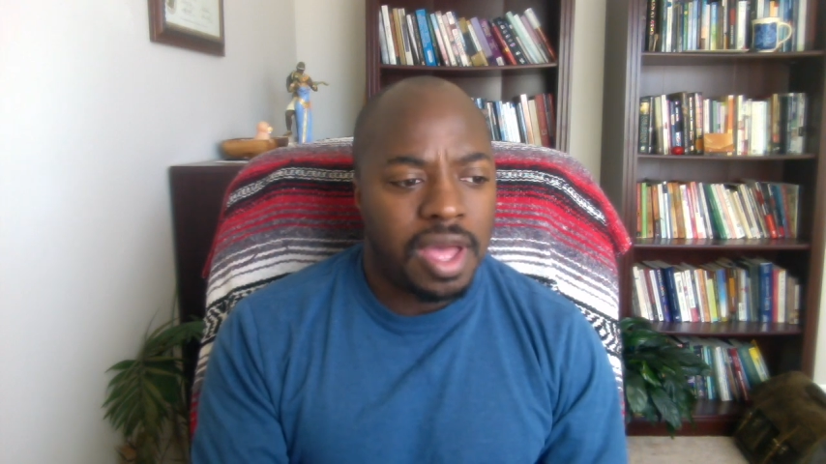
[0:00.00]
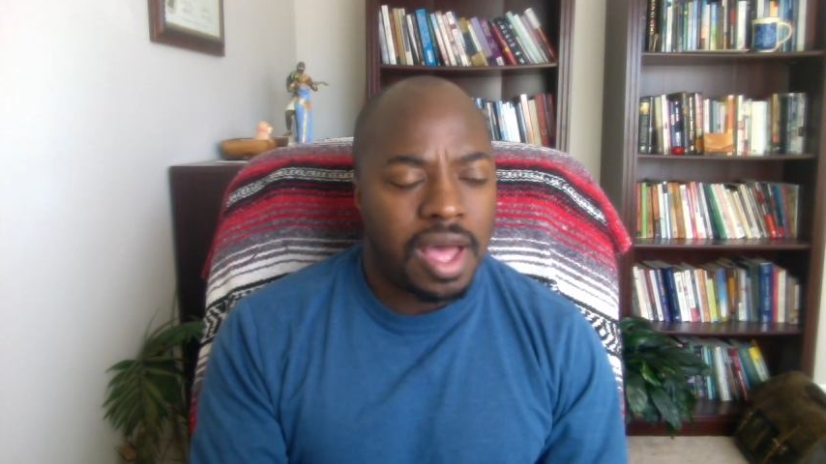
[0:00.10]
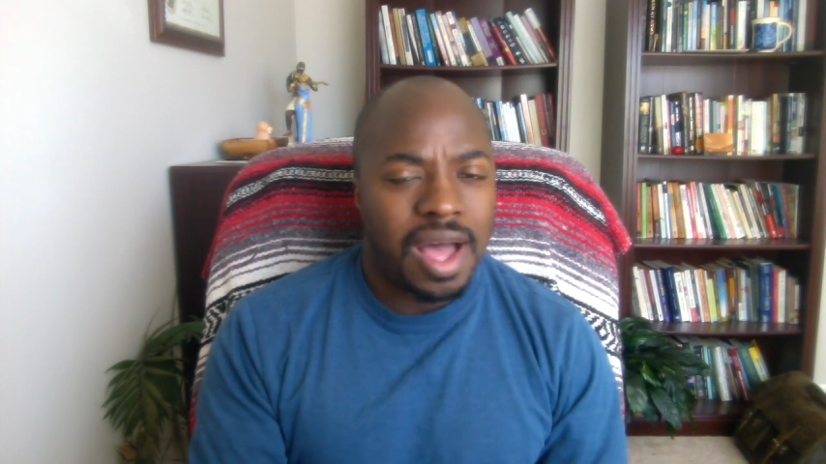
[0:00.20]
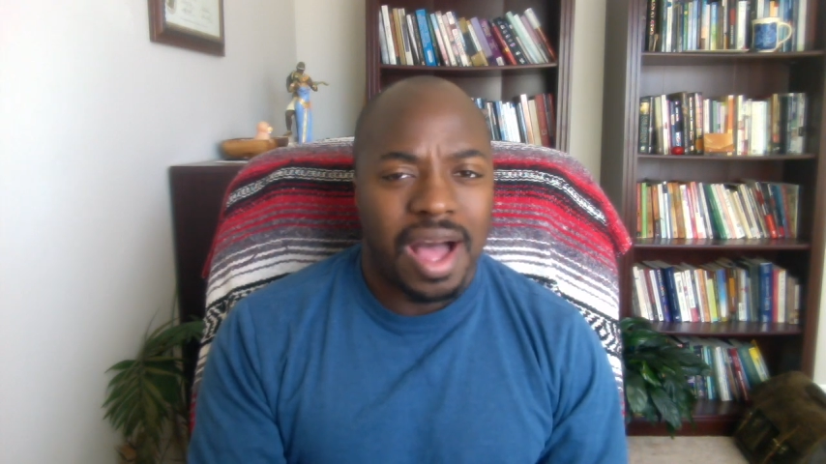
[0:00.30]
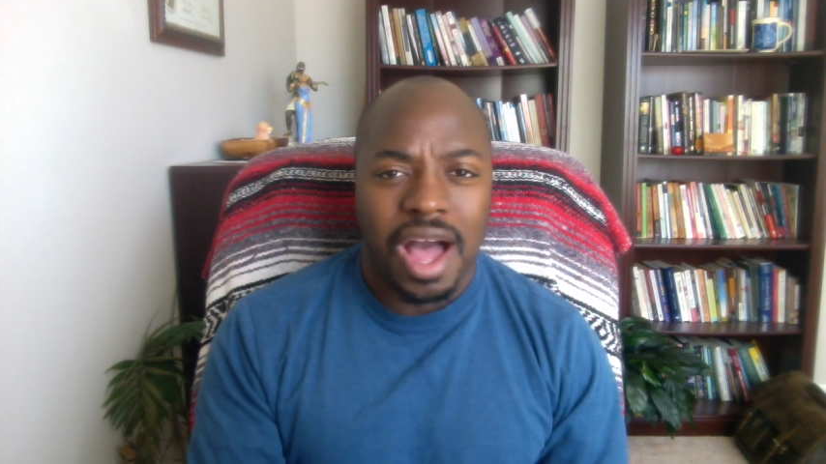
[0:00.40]

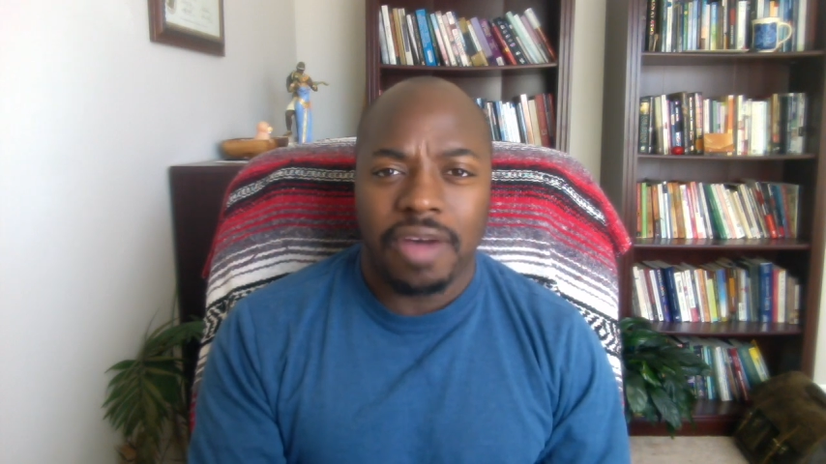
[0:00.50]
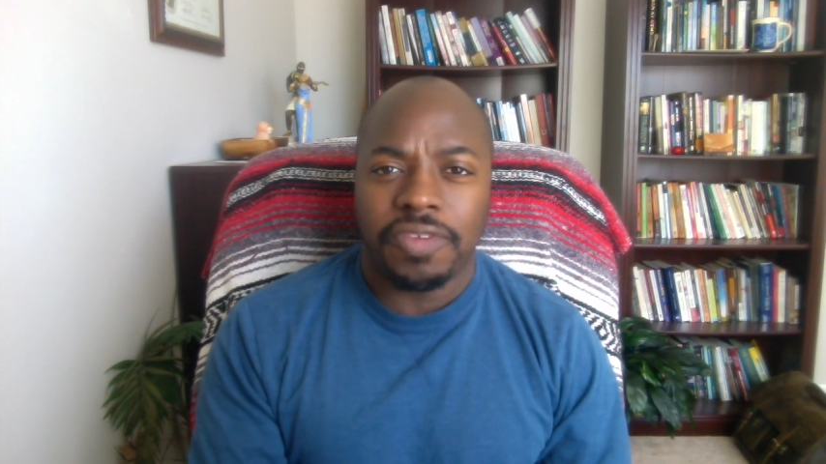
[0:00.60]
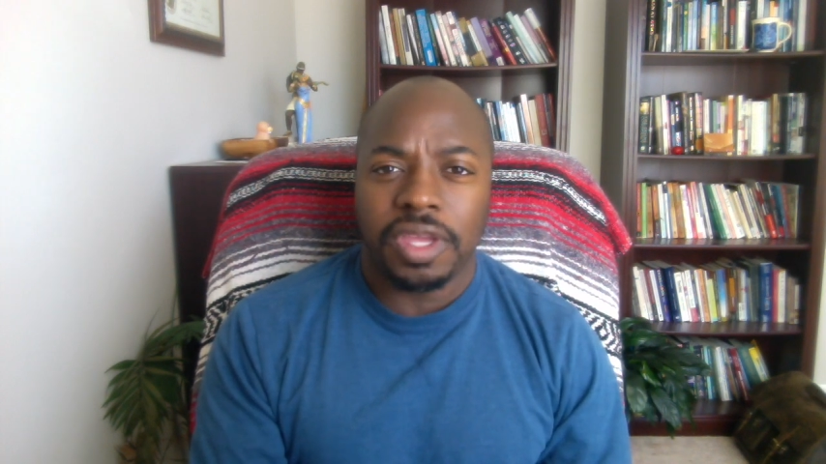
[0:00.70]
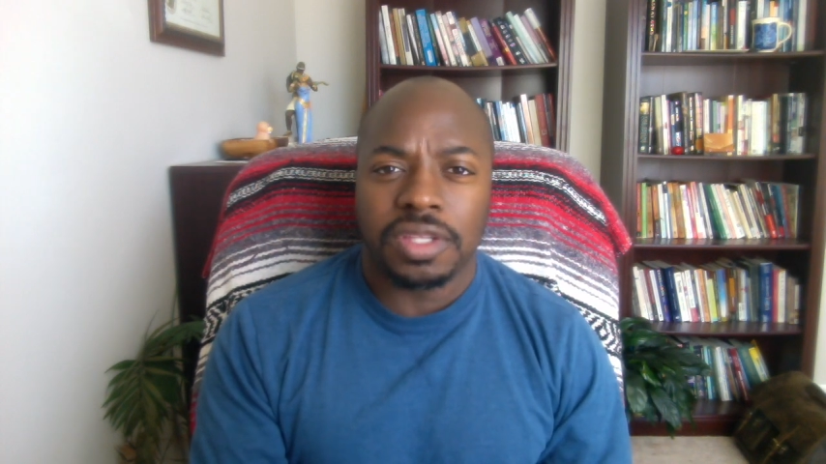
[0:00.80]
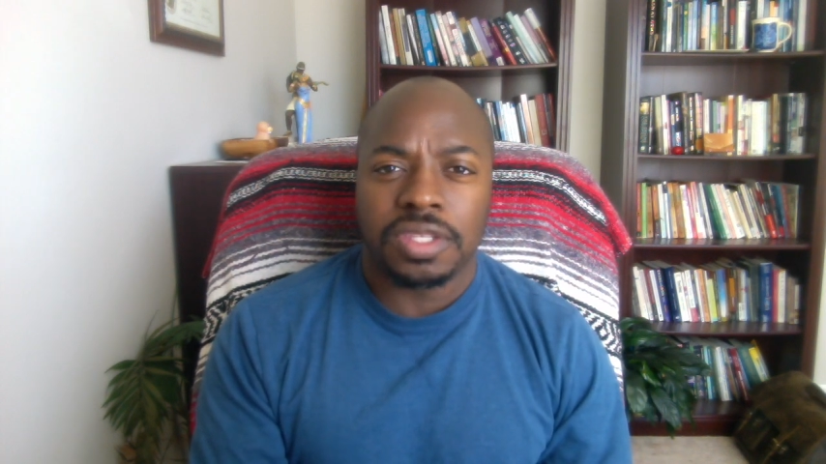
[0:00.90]

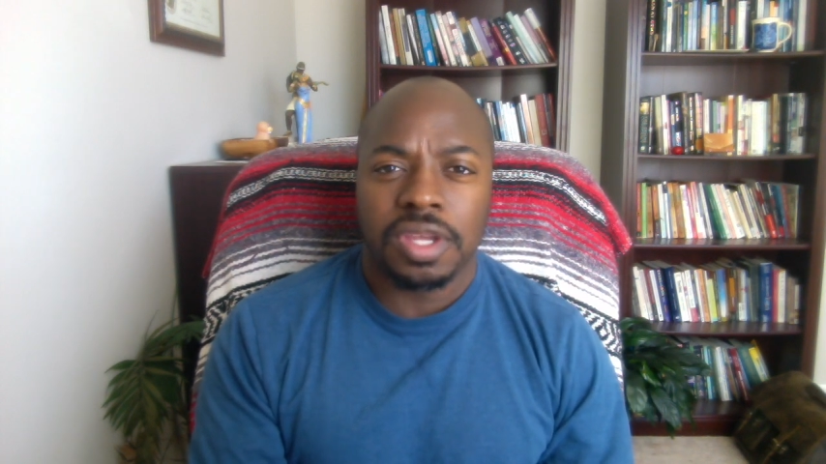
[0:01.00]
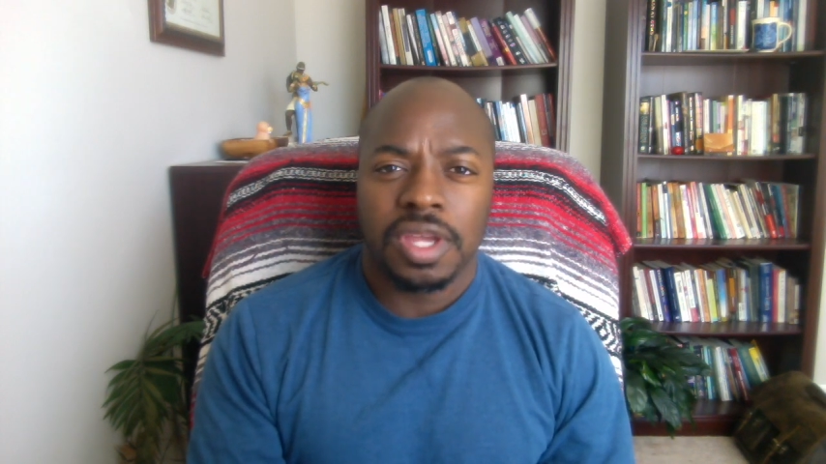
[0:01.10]
obvious